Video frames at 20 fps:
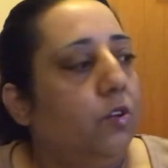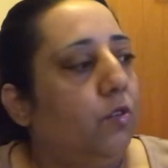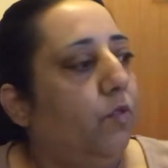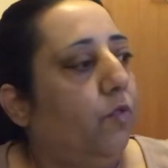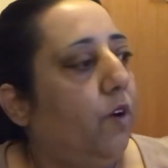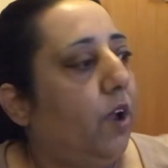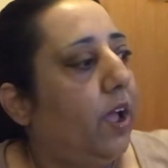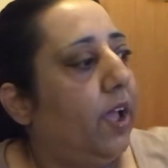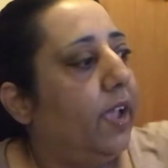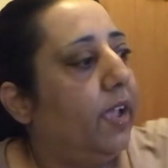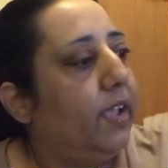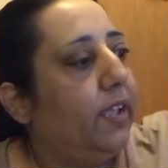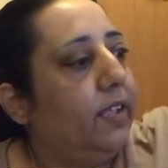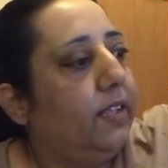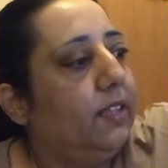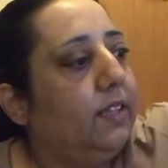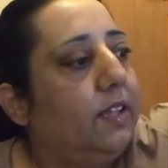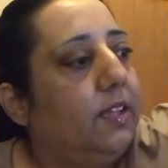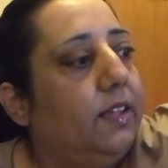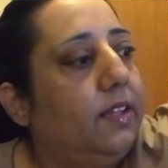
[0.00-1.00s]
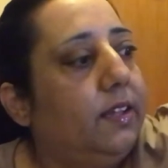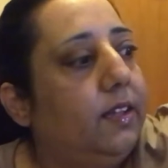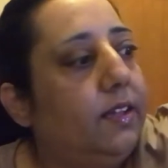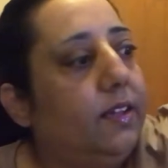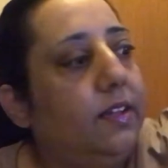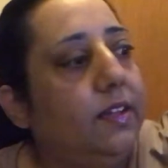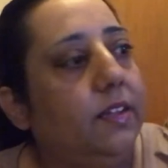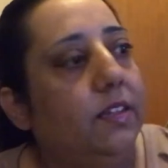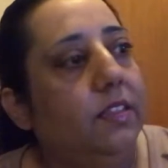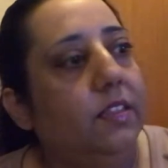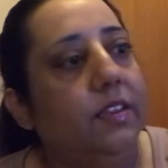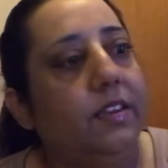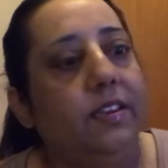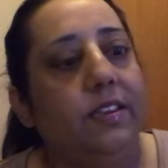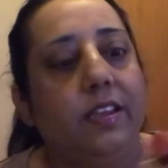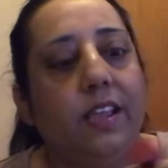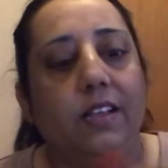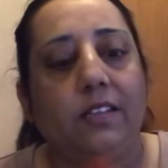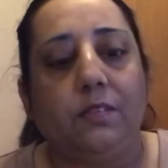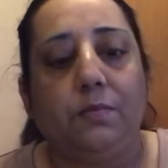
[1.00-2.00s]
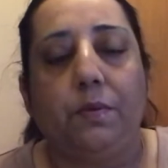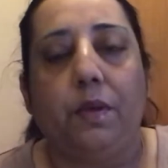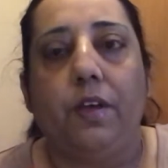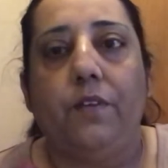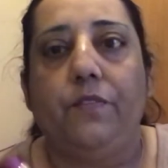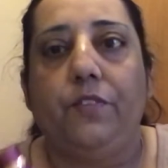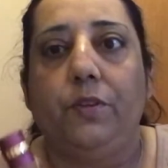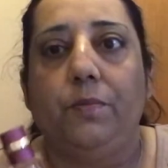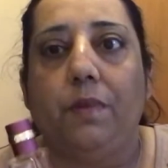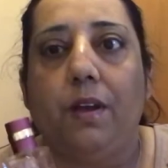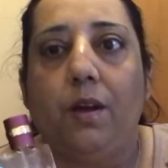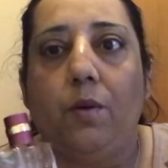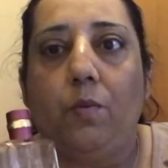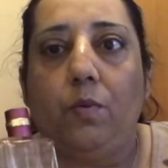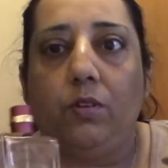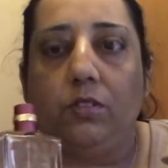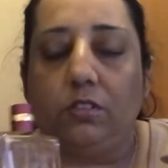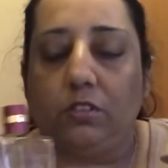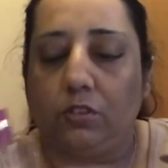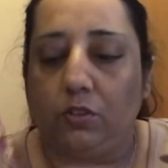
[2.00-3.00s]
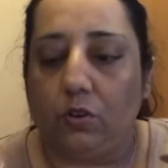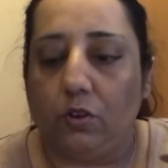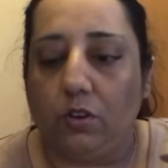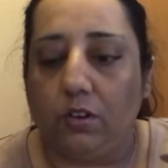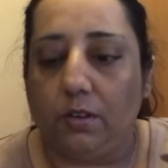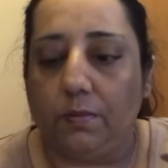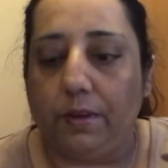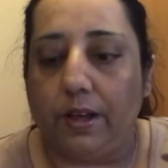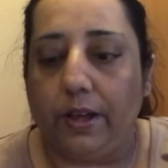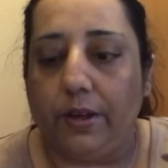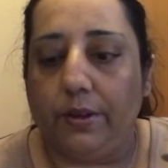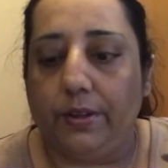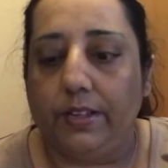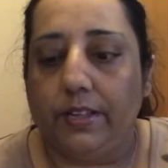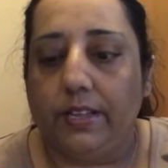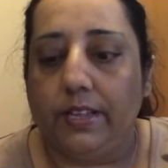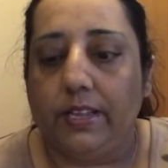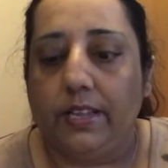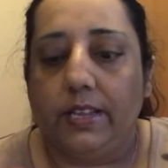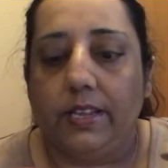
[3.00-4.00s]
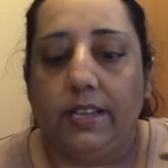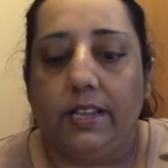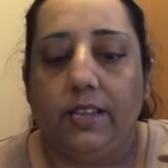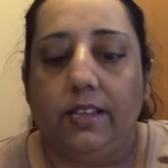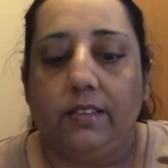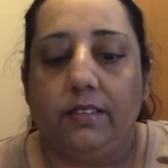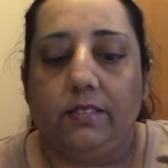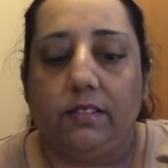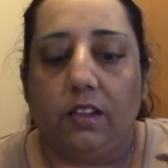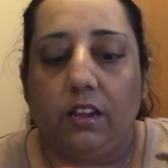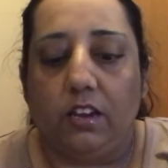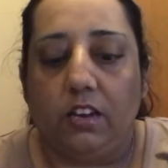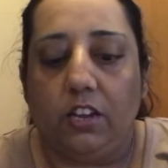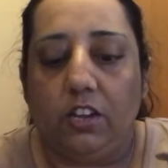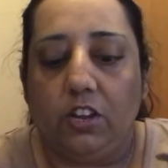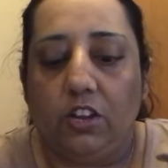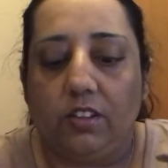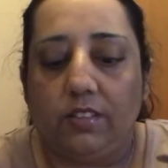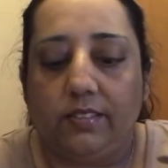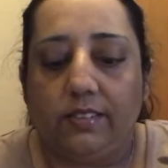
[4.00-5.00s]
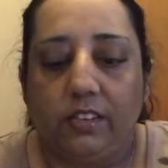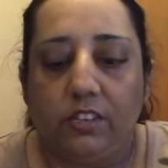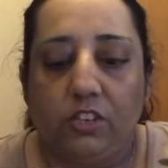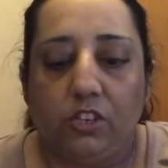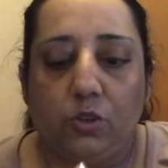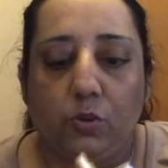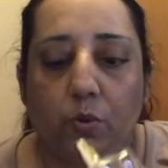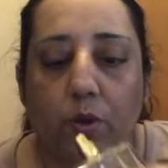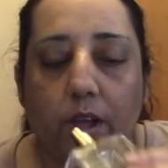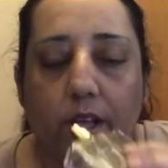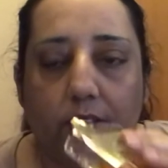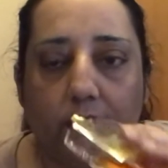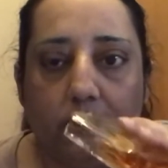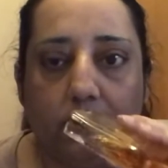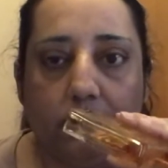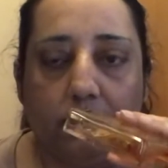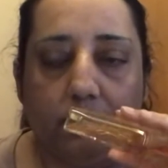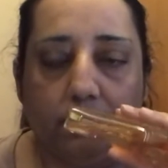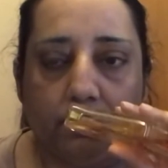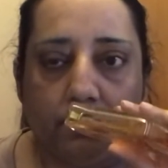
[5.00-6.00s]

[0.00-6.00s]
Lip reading: Right. The next perfume I want to talk about is Allure Sensuelle